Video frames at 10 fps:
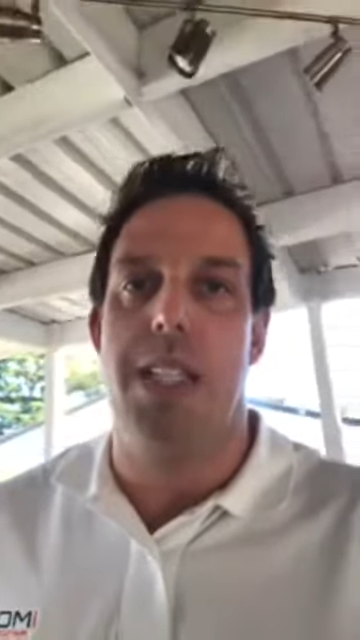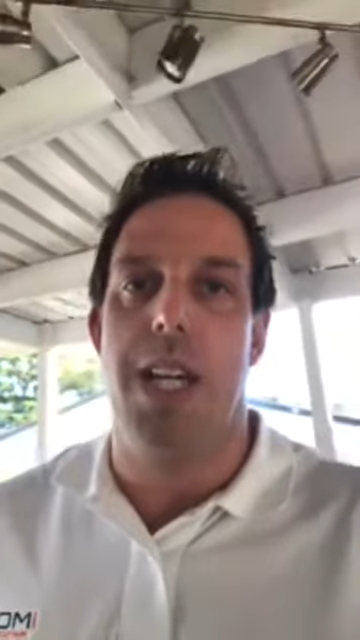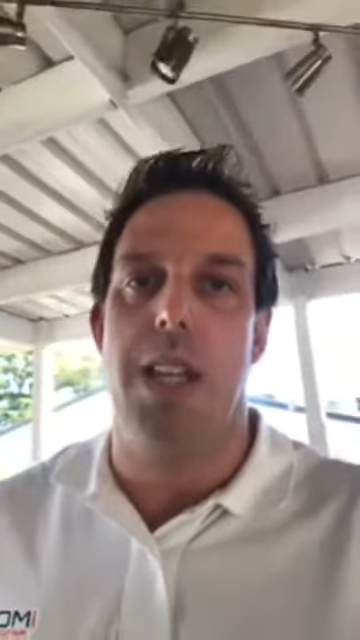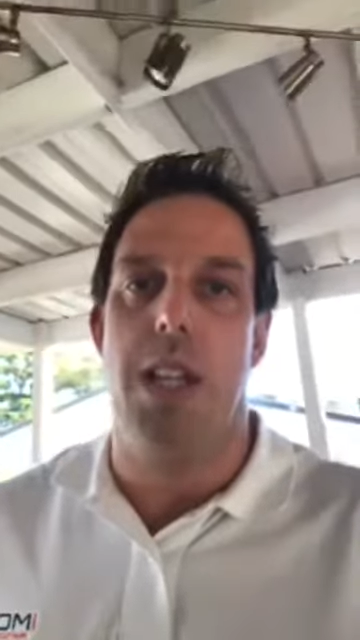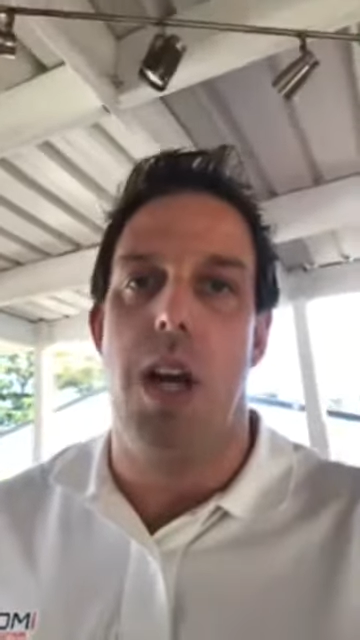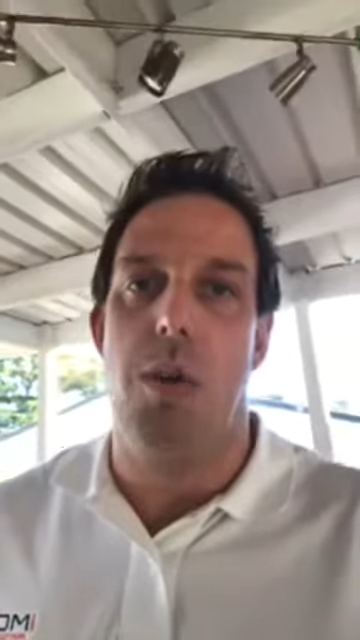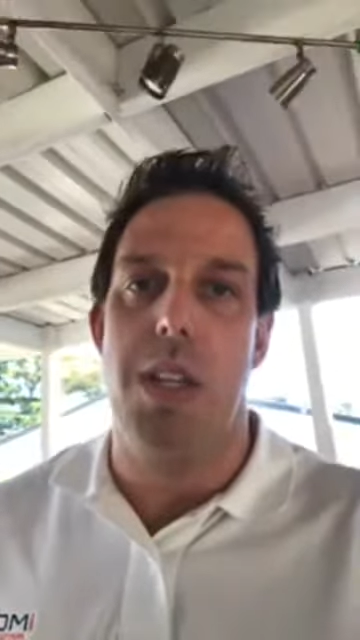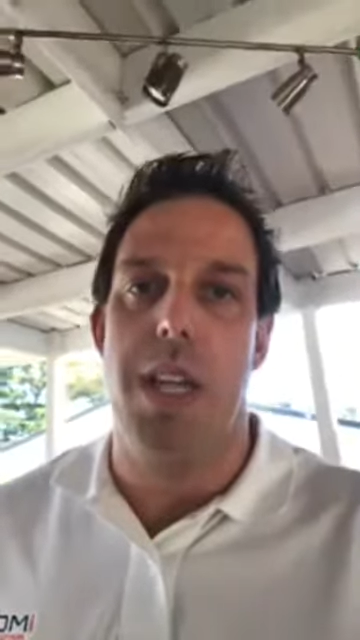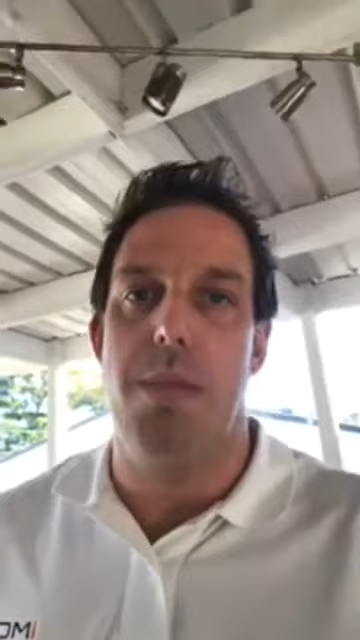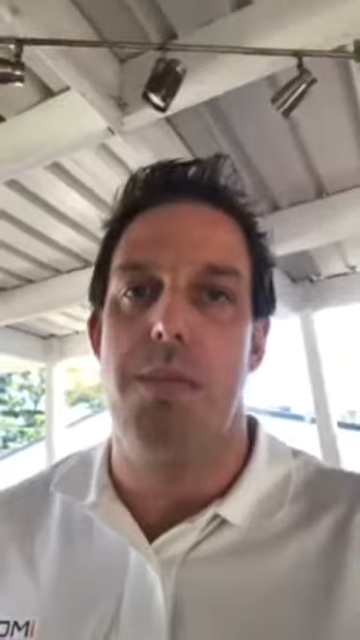So in the lower
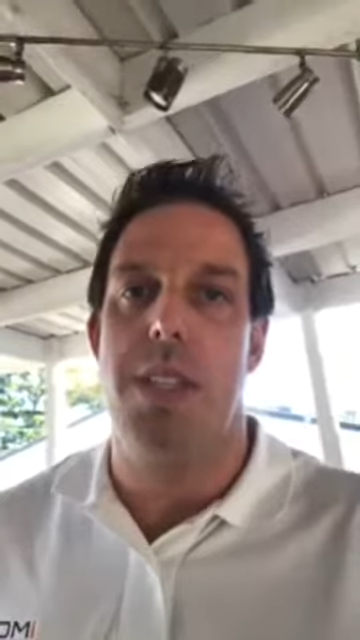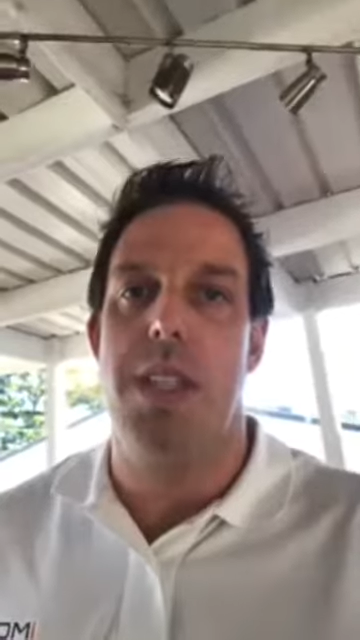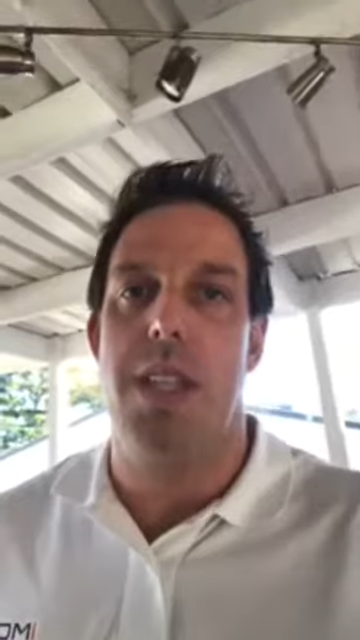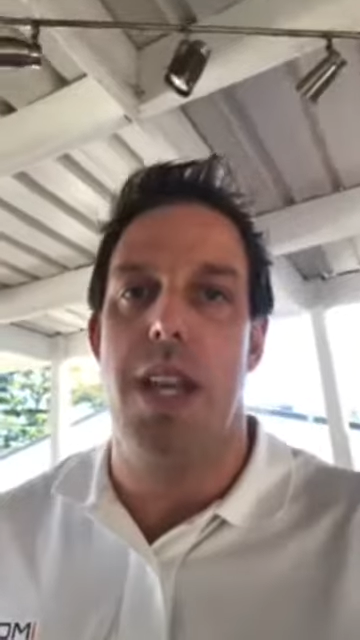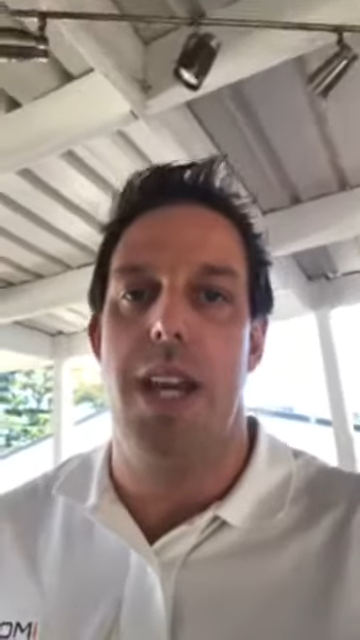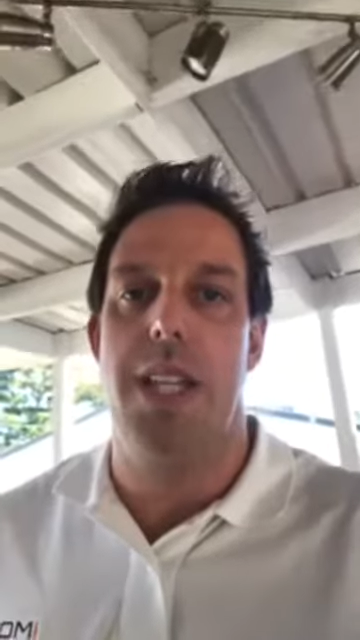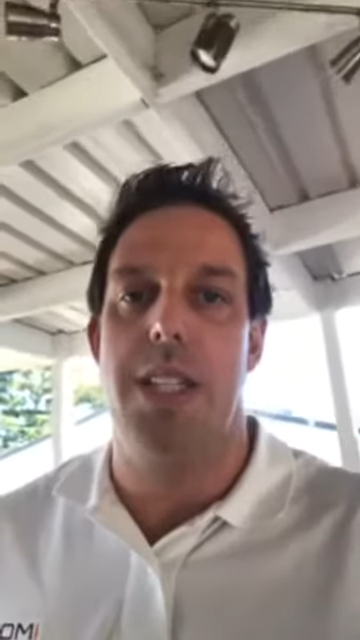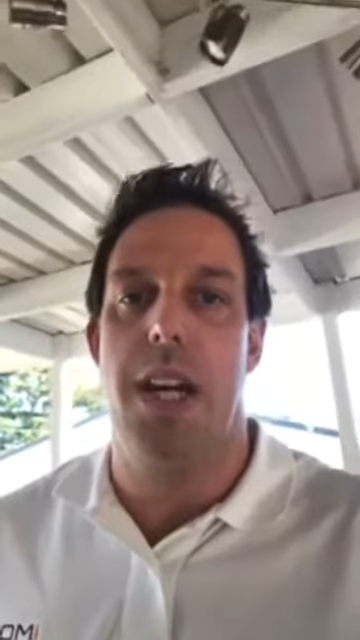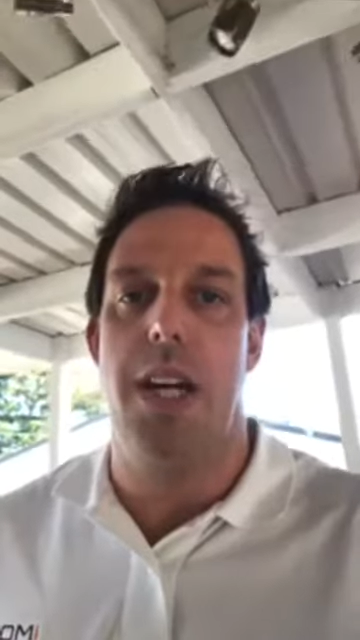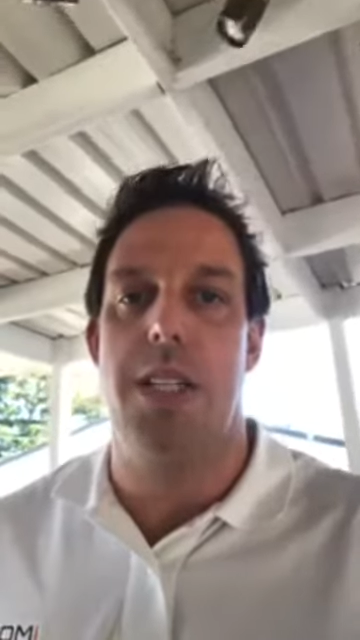limbs, there's
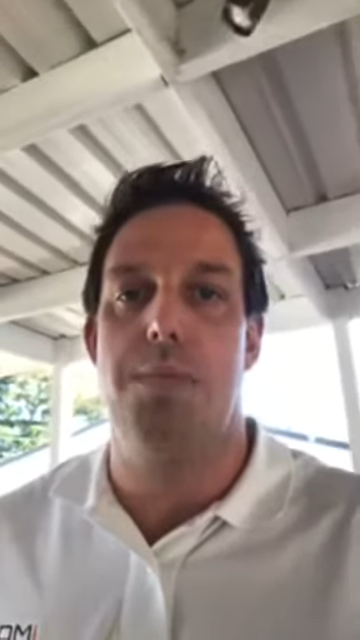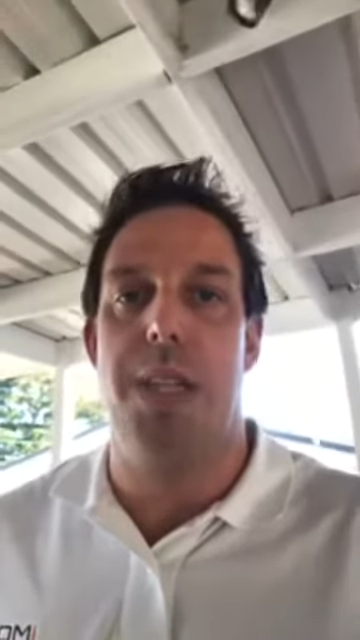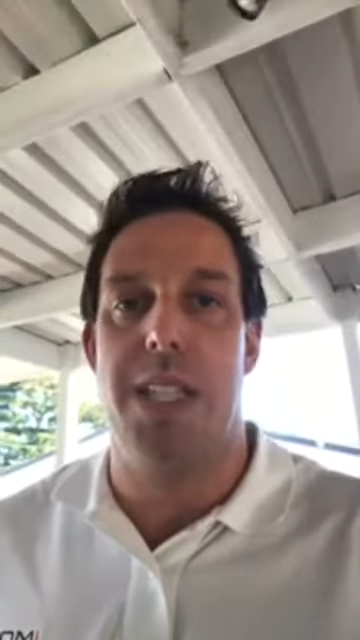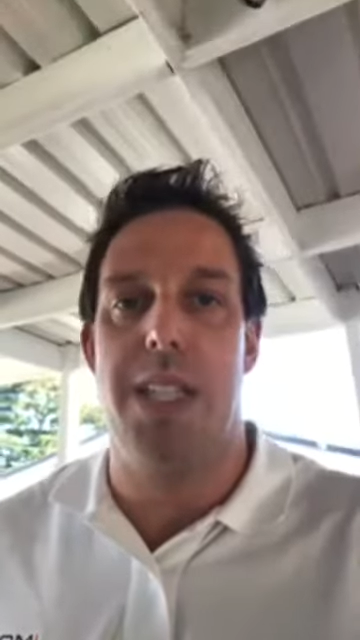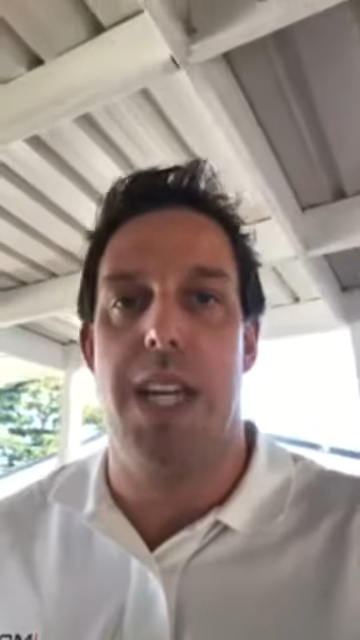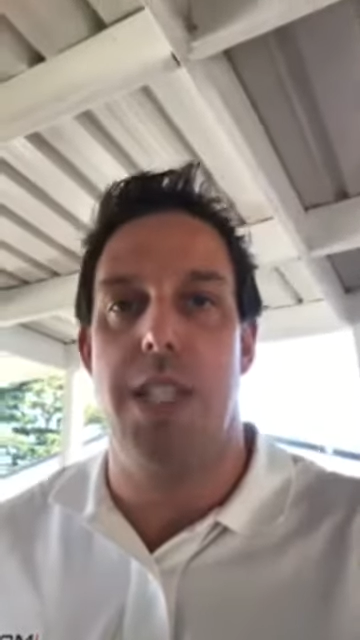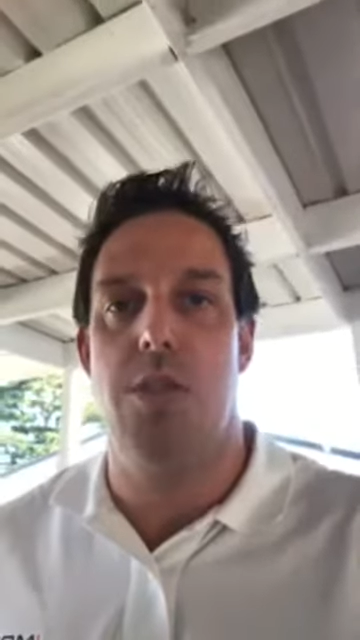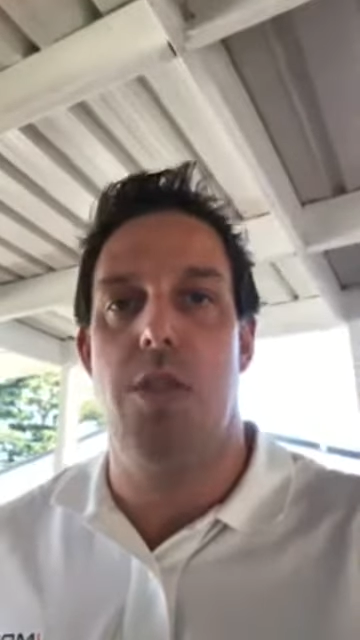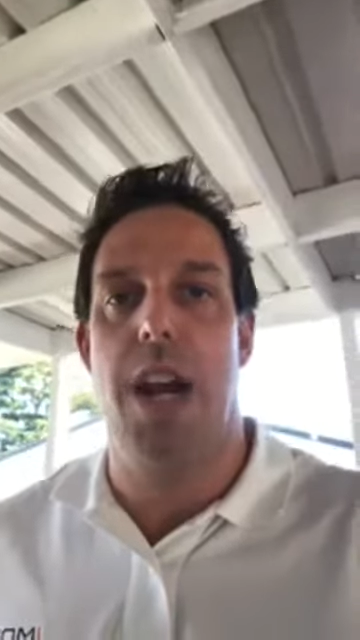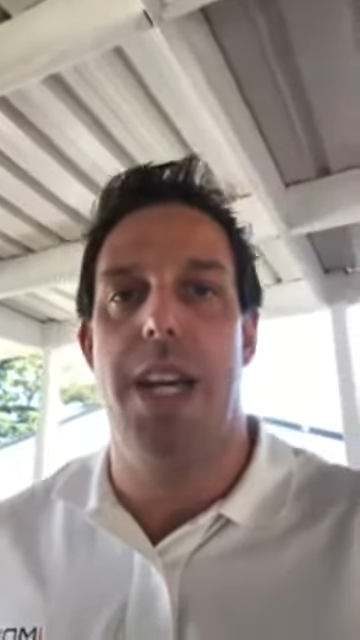split stance
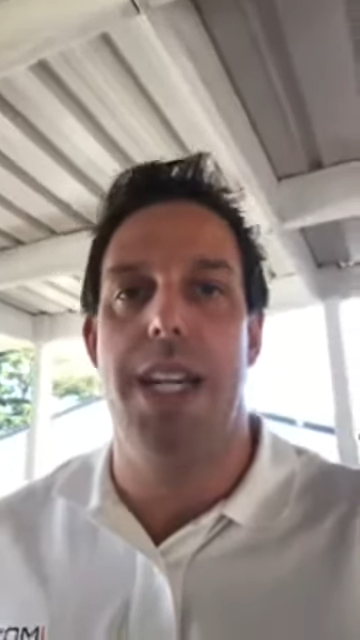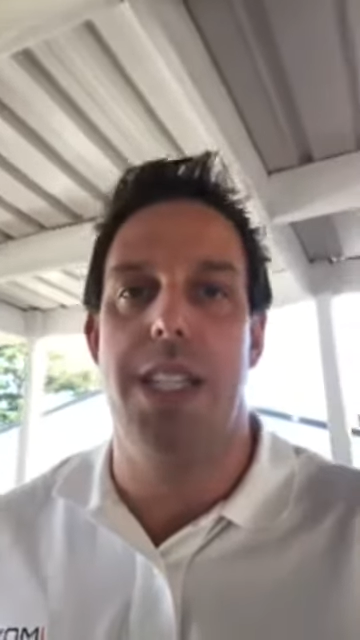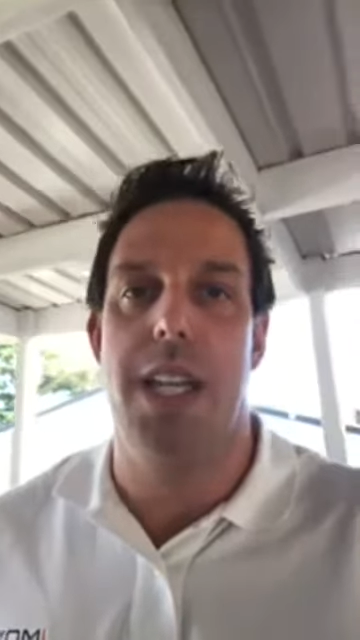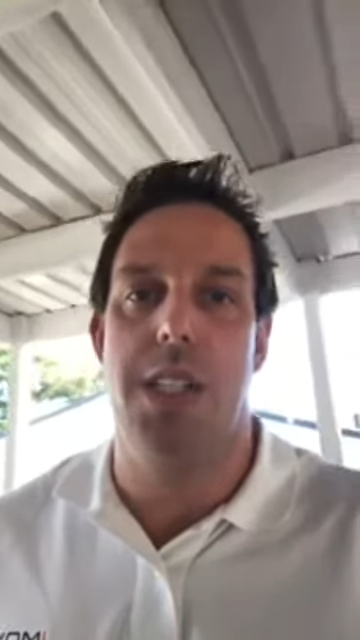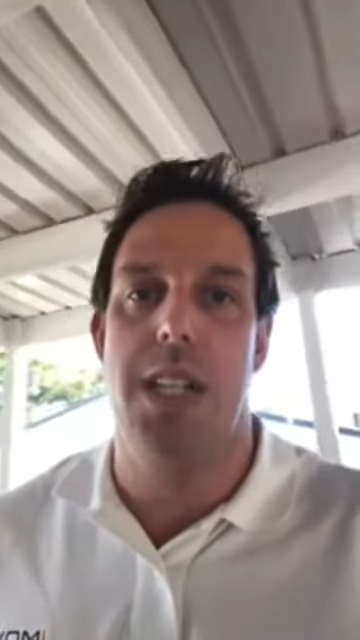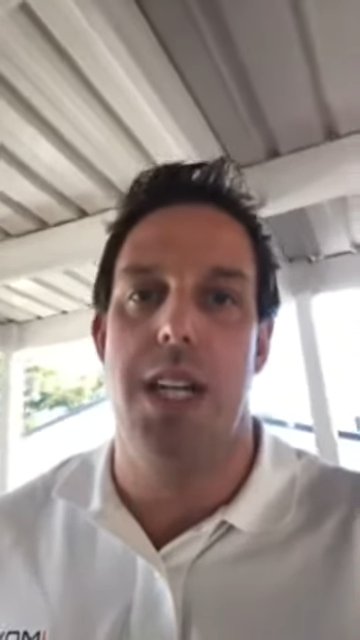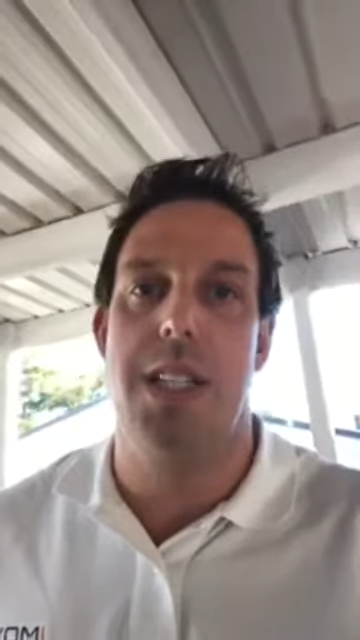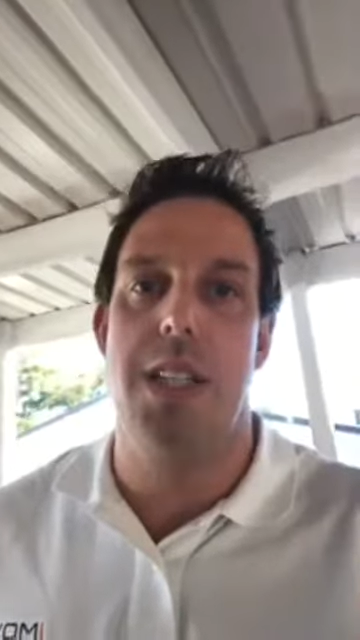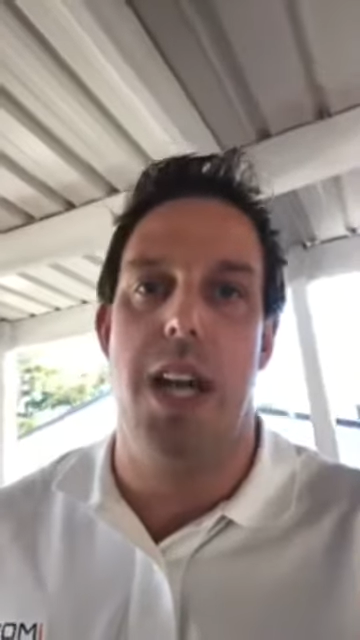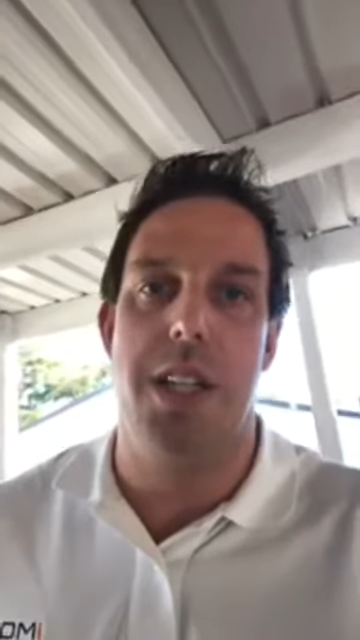training such
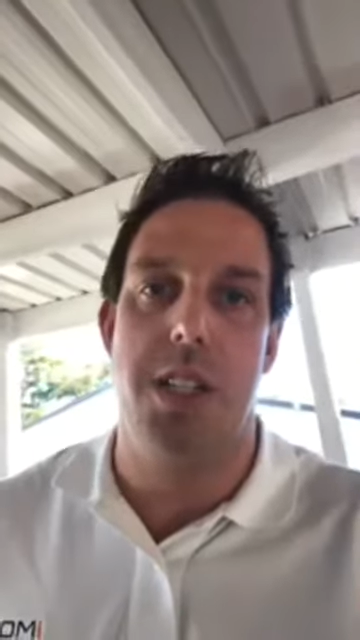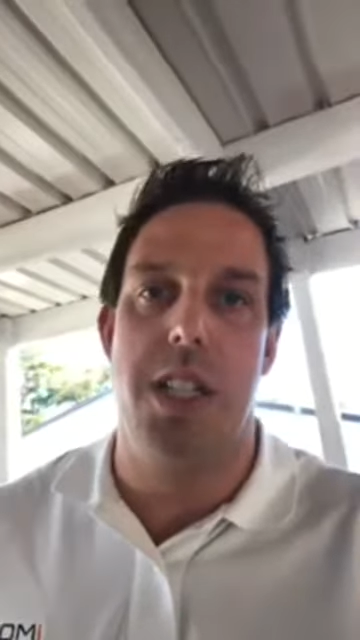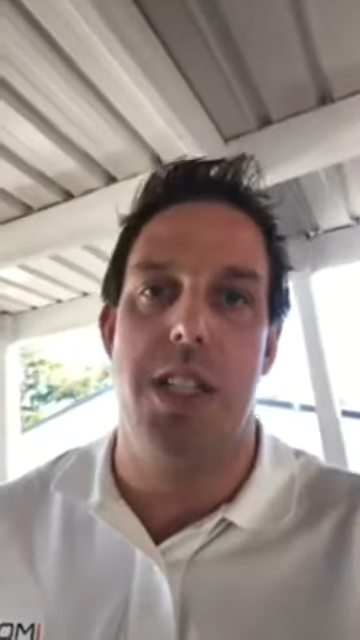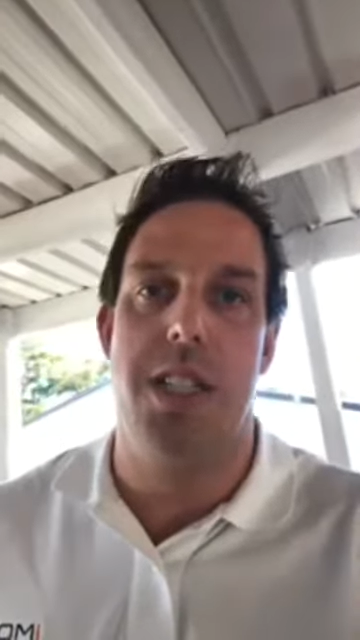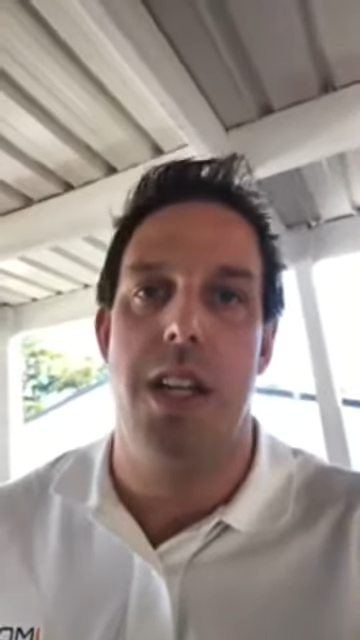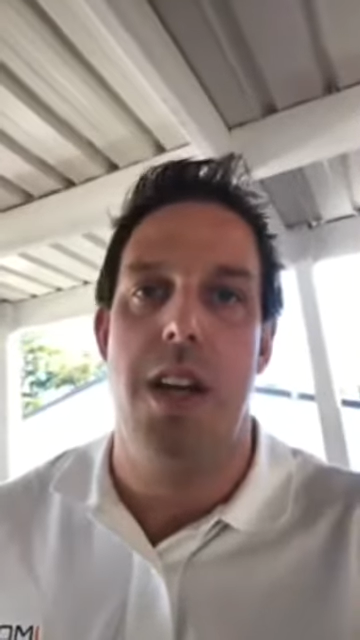as lunges,